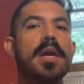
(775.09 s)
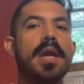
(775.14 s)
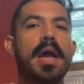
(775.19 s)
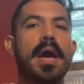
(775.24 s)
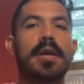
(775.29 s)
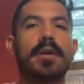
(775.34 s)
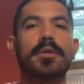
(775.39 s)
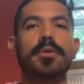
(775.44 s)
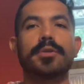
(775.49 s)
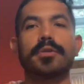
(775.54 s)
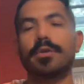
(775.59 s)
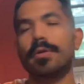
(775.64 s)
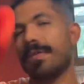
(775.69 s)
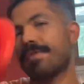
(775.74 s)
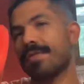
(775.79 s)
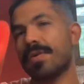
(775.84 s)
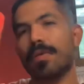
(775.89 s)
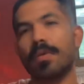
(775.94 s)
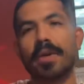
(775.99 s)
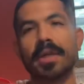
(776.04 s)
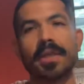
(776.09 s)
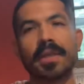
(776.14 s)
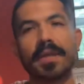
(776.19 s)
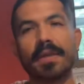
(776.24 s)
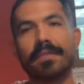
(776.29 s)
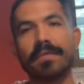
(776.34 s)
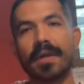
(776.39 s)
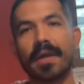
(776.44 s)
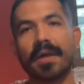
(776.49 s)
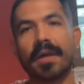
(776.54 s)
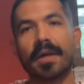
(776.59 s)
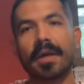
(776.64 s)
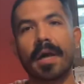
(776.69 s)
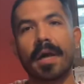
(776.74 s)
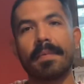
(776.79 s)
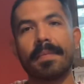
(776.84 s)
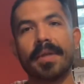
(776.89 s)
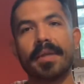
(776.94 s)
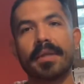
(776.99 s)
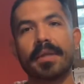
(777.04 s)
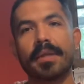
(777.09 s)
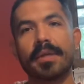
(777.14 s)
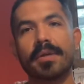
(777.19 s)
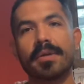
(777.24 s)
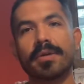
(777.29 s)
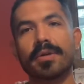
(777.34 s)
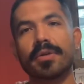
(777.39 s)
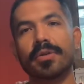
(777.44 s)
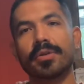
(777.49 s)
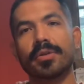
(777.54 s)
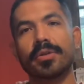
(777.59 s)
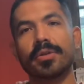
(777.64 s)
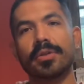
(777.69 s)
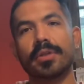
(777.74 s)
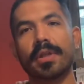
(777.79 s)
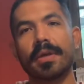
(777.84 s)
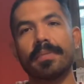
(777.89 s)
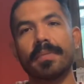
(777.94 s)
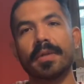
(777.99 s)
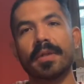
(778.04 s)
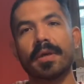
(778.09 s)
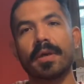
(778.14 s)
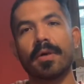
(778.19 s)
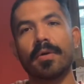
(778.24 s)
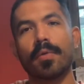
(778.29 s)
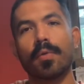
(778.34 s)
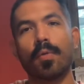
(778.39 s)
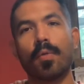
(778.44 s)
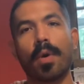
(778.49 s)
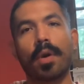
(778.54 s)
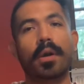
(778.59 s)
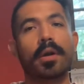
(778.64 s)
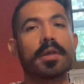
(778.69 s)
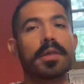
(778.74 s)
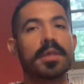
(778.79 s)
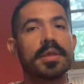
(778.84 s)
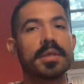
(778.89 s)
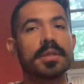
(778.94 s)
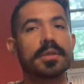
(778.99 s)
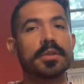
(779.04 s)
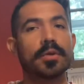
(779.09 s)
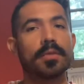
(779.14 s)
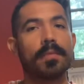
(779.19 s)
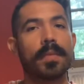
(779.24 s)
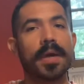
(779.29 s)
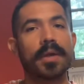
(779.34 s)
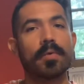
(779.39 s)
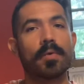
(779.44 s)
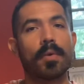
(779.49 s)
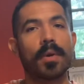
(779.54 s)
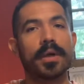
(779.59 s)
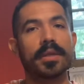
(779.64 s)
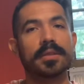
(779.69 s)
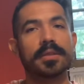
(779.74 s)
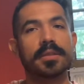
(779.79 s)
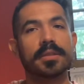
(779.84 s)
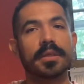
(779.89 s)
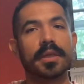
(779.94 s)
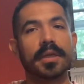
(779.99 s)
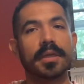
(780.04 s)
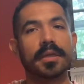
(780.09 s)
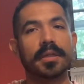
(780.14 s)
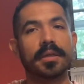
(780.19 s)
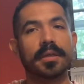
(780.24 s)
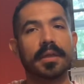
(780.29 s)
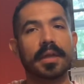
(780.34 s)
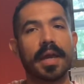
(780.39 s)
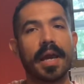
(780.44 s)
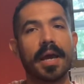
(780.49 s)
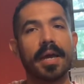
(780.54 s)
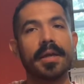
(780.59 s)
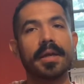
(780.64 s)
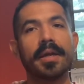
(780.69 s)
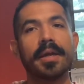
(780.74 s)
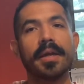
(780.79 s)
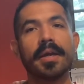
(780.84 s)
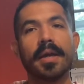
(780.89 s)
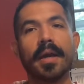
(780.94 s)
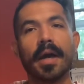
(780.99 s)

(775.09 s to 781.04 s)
And also if you want to leave a comment here to let me know what are the things you might want to take a look at